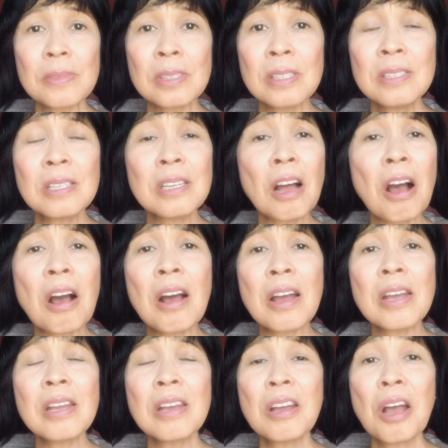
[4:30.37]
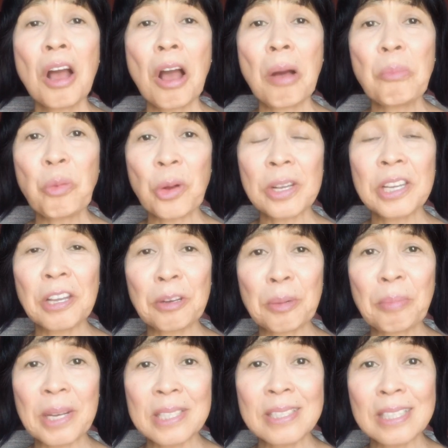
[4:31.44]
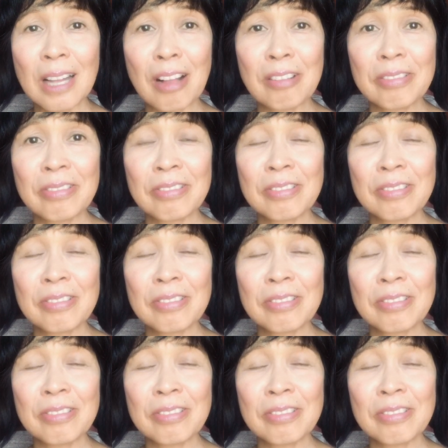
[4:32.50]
I said, I am working on myself